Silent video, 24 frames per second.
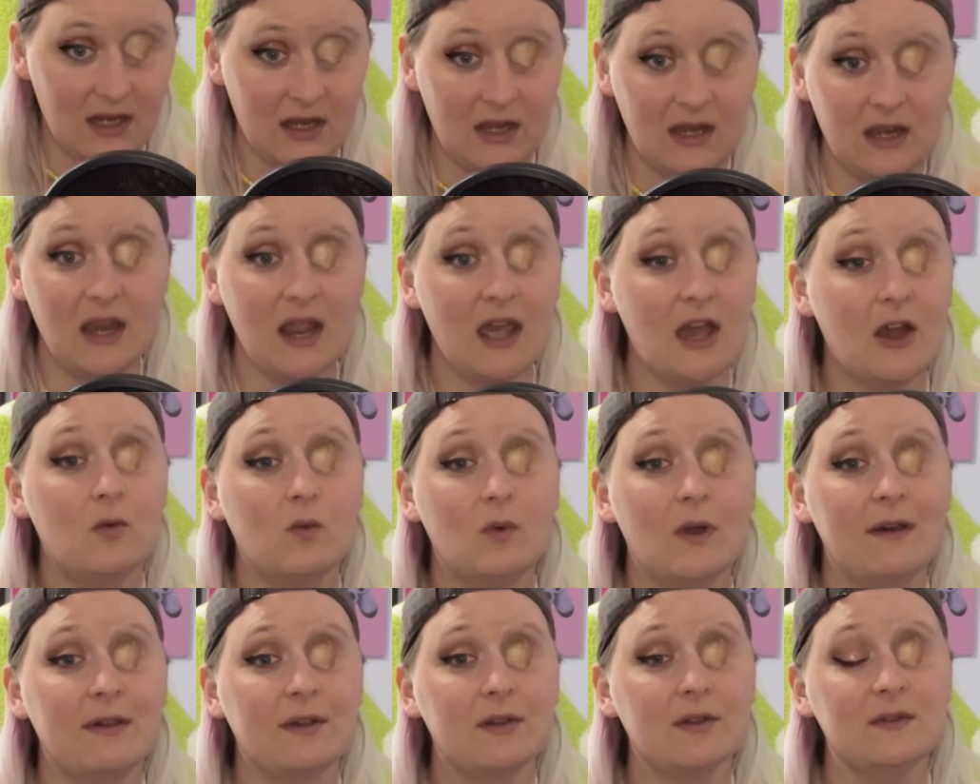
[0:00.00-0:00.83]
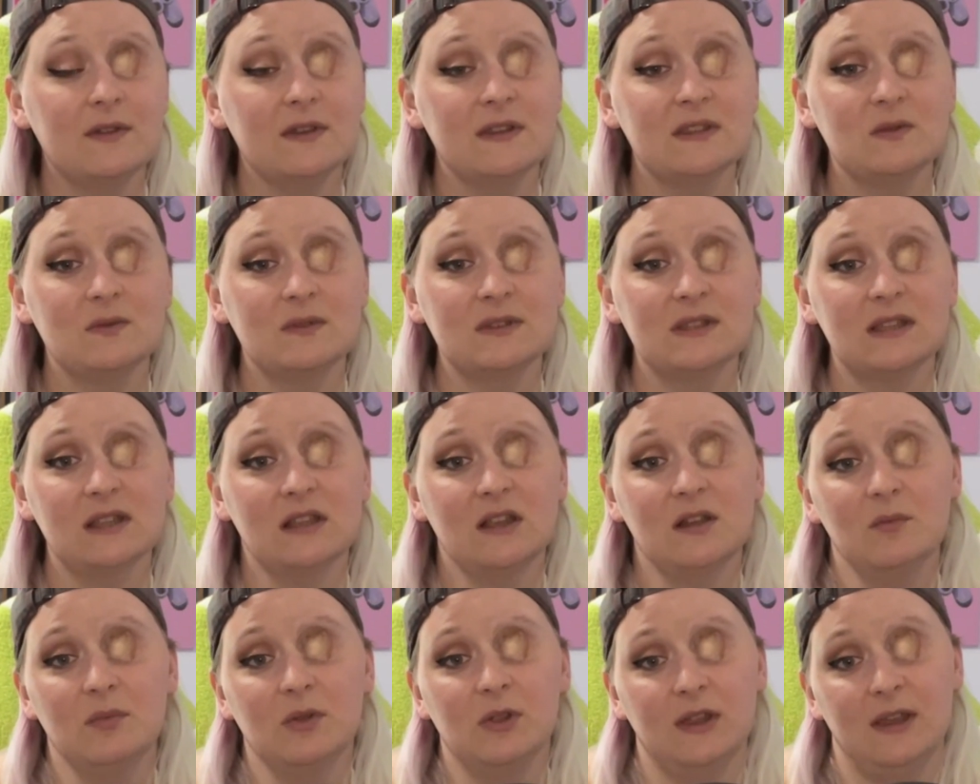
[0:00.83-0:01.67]
Now, whether this was a
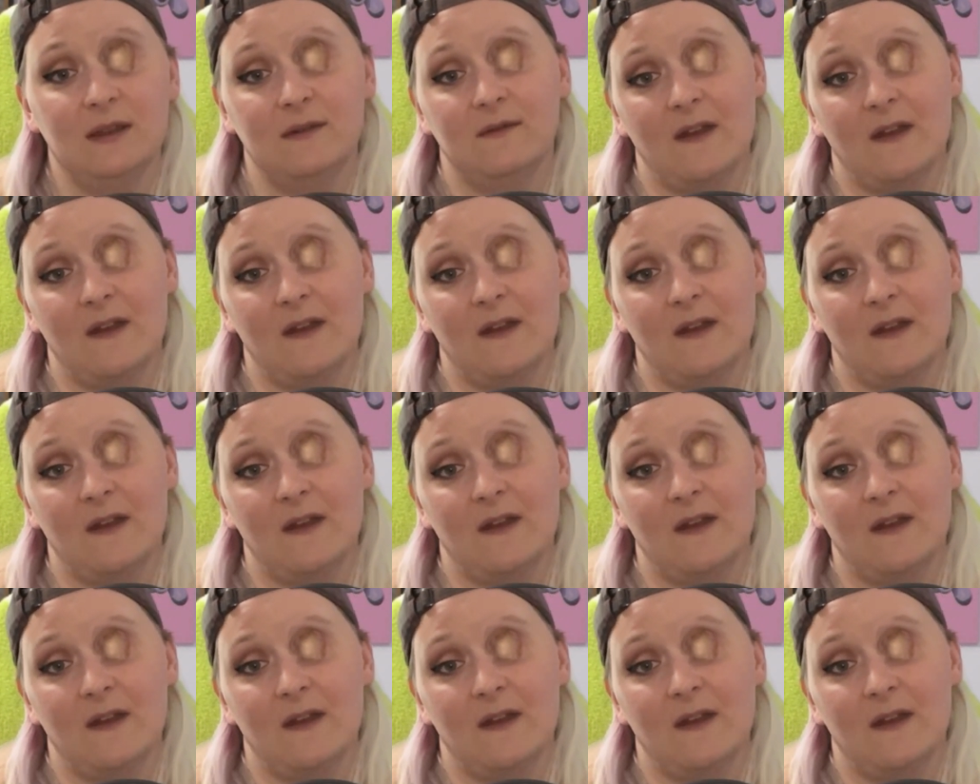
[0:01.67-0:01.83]
complete